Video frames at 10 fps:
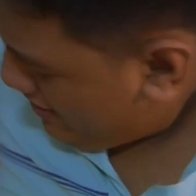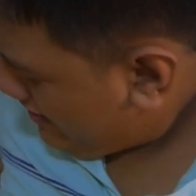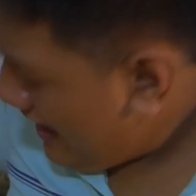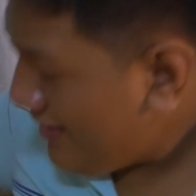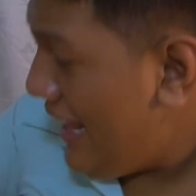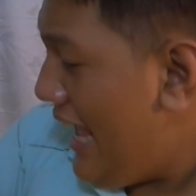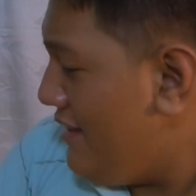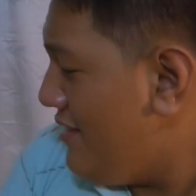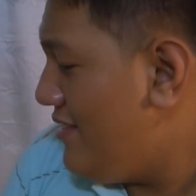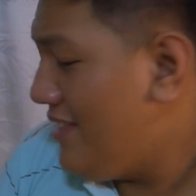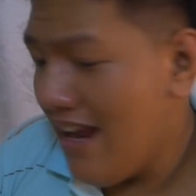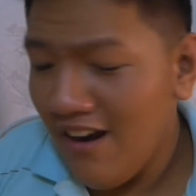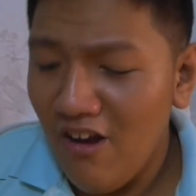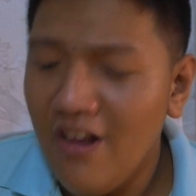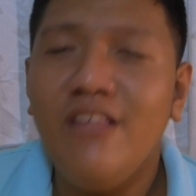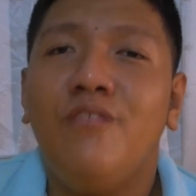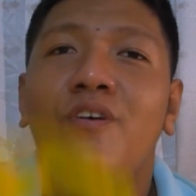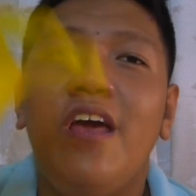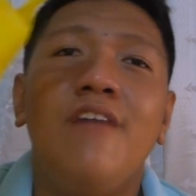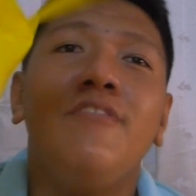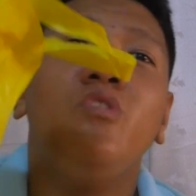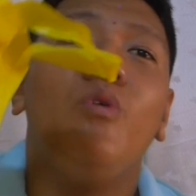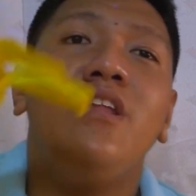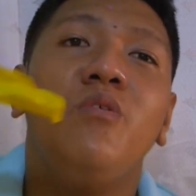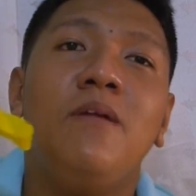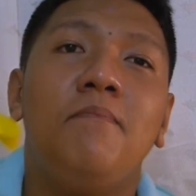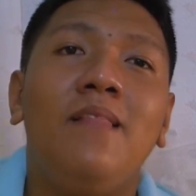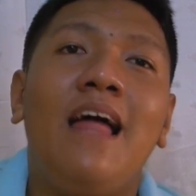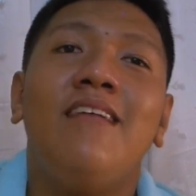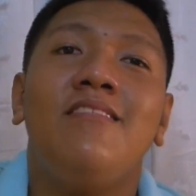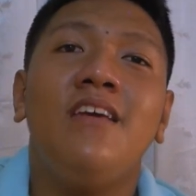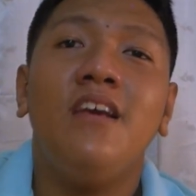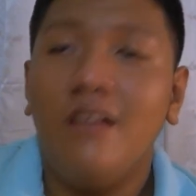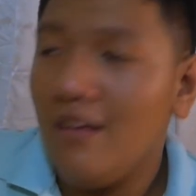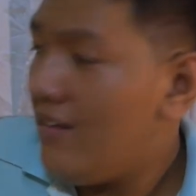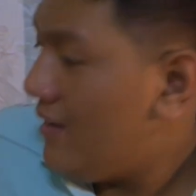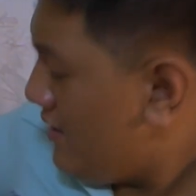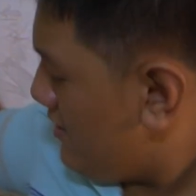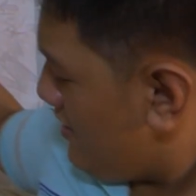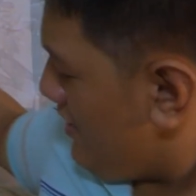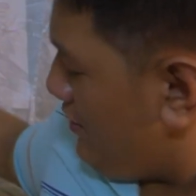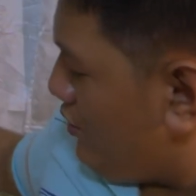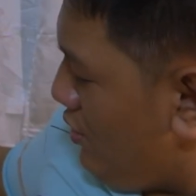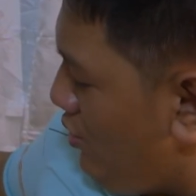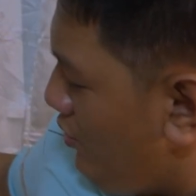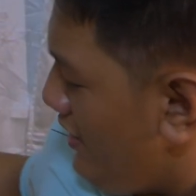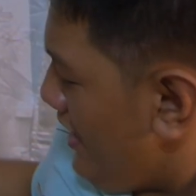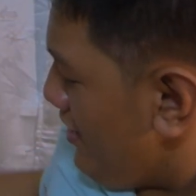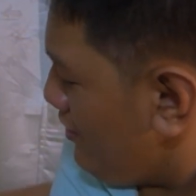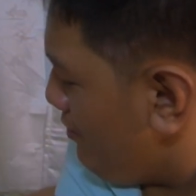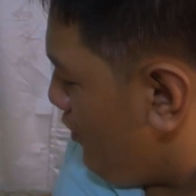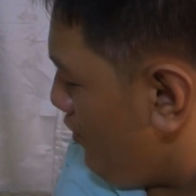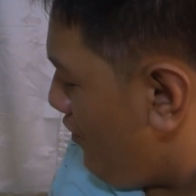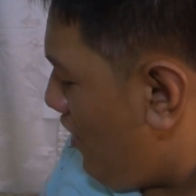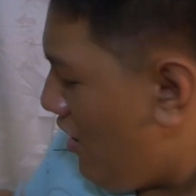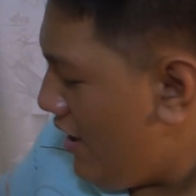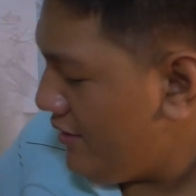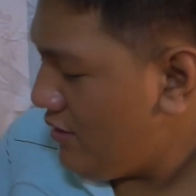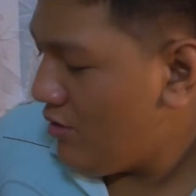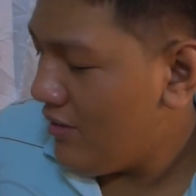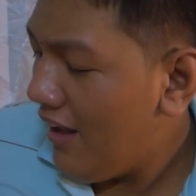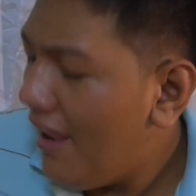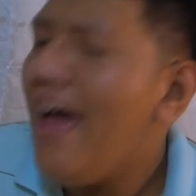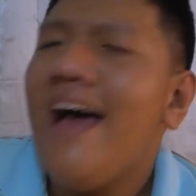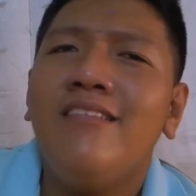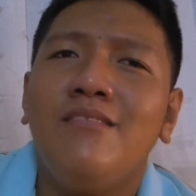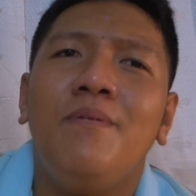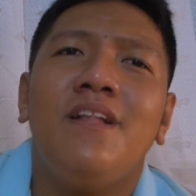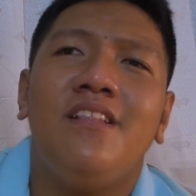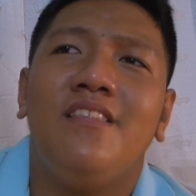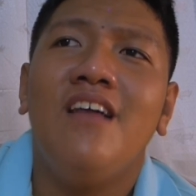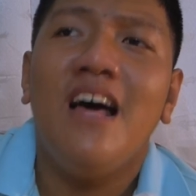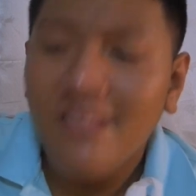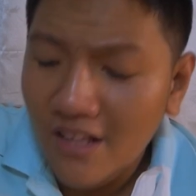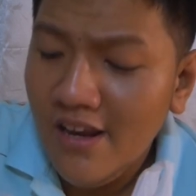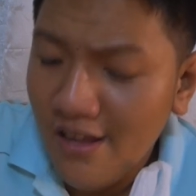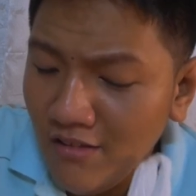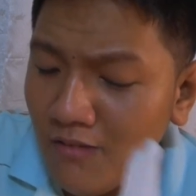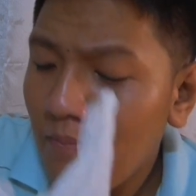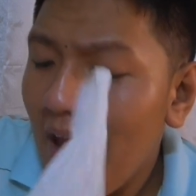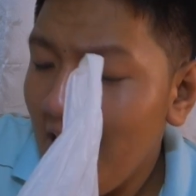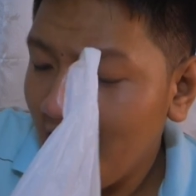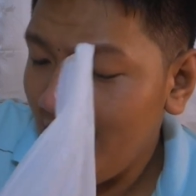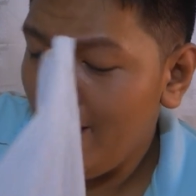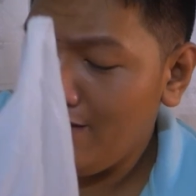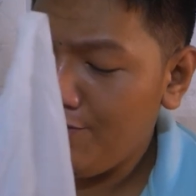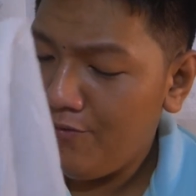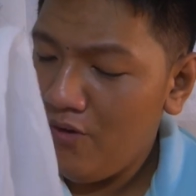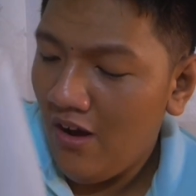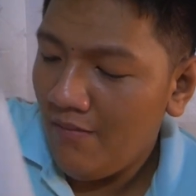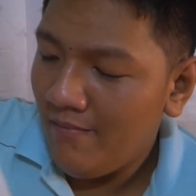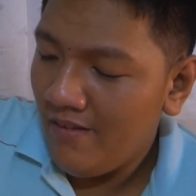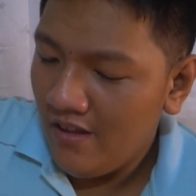So that ends there on this Forever 21 plastic. So let us move on to the last but not the least plastic from